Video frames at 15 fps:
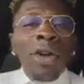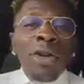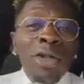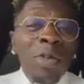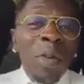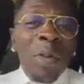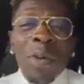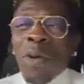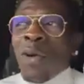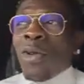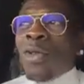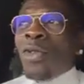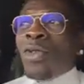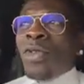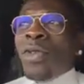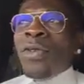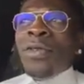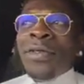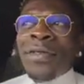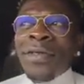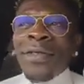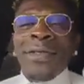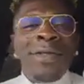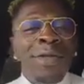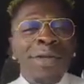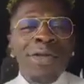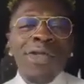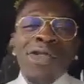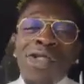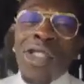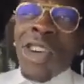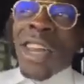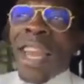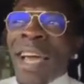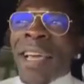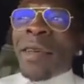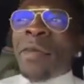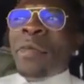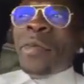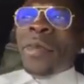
all those people who don't like